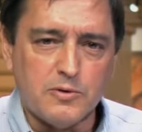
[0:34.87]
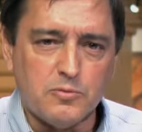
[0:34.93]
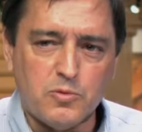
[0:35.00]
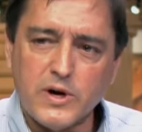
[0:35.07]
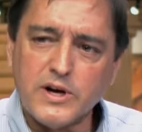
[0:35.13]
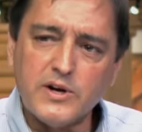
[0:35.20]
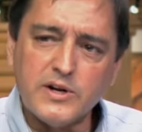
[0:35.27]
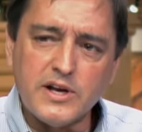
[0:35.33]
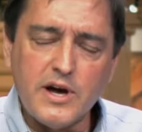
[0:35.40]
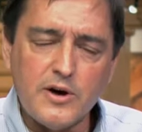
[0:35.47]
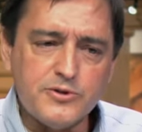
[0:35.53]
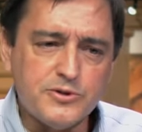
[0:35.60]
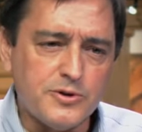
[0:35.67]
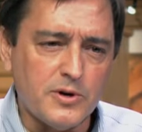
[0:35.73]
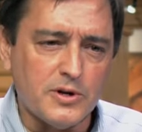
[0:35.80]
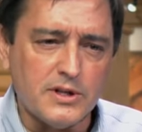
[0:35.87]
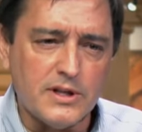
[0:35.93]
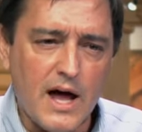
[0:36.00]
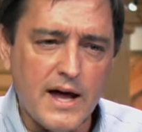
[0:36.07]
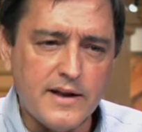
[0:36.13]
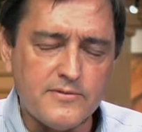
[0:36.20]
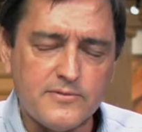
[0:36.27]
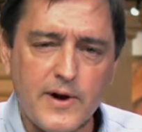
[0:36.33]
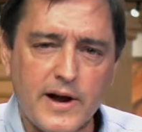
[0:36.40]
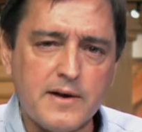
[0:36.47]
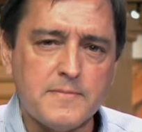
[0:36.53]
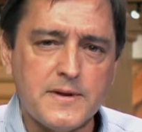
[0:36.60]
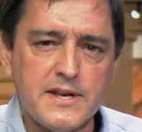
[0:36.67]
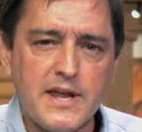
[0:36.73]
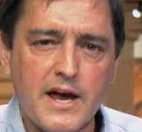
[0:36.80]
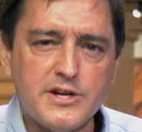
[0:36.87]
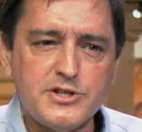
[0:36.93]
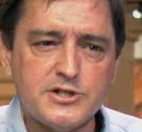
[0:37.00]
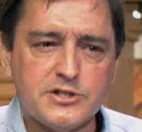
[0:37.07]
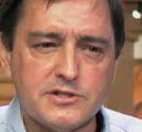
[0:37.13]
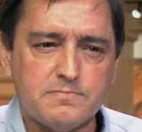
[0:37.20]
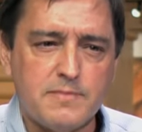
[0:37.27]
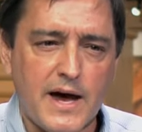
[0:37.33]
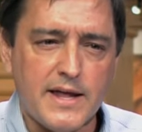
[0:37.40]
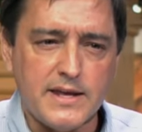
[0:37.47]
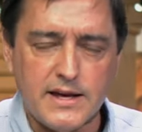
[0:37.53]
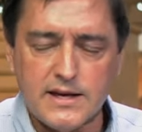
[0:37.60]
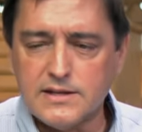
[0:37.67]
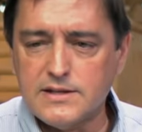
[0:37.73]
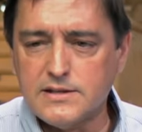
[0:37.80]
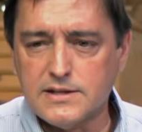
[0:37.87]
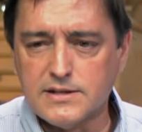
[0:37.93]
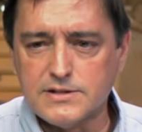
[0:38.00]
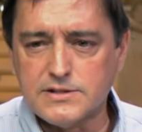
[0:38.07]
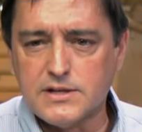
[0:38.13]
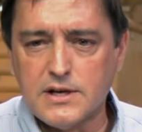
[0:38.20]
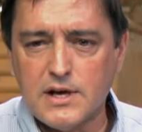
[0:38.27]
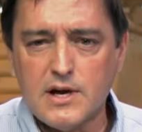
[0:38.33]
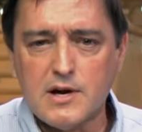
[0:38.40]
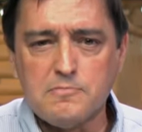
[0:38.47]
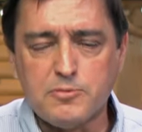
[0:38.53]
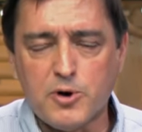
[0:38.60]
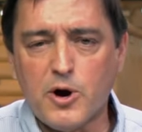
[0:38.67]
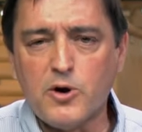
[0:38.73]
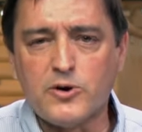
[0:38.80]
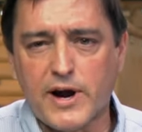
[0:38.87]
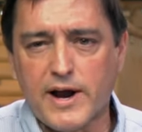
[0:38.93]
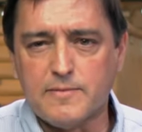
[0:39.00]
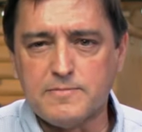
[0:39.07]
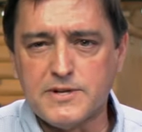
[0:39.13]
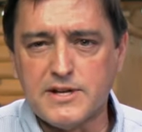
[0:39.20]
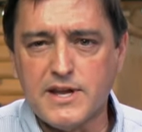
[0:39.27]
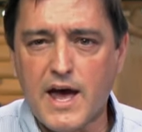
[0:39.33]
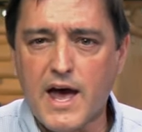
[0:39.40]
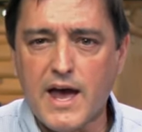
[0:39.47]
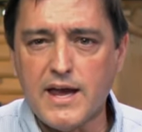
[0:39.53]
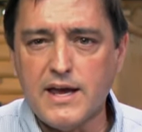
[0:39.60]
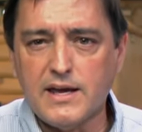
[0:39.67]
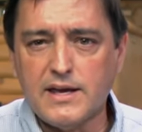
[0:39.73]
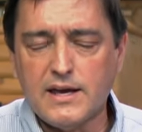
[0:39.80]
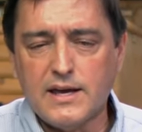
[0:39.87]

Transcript: we're going to go through a lot of recommendations by the end of this program today,